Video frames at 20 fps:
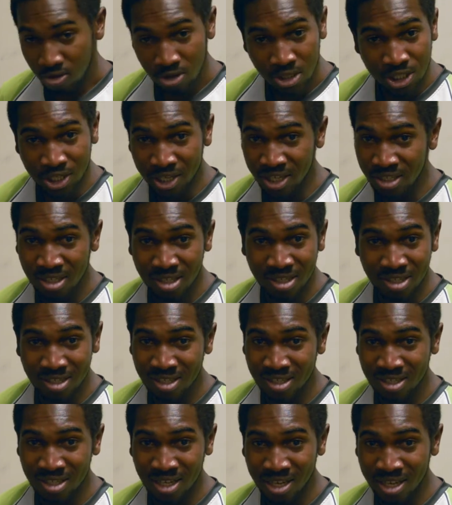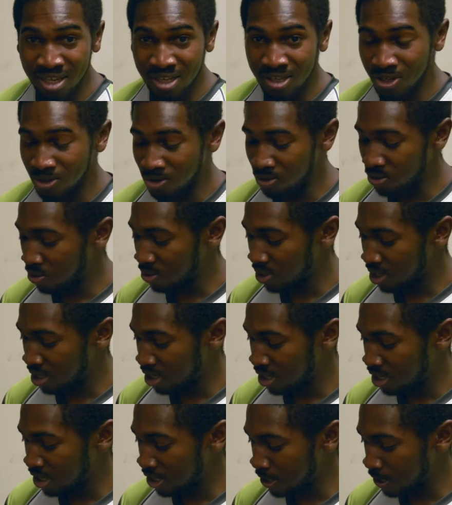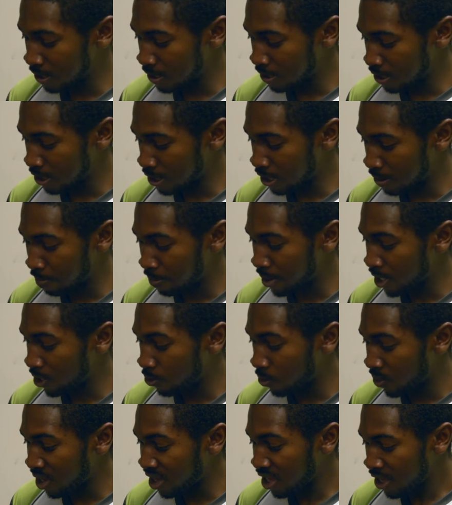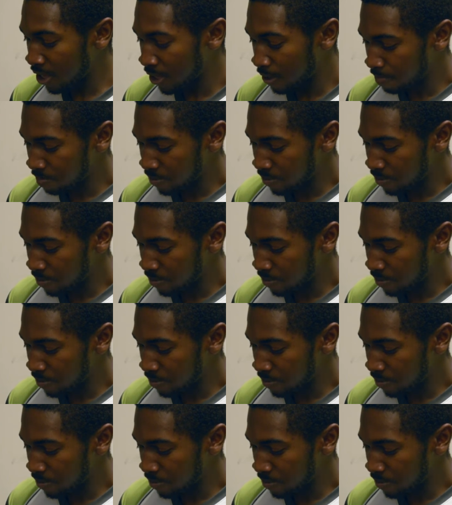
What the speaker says: changed the design, in a big way.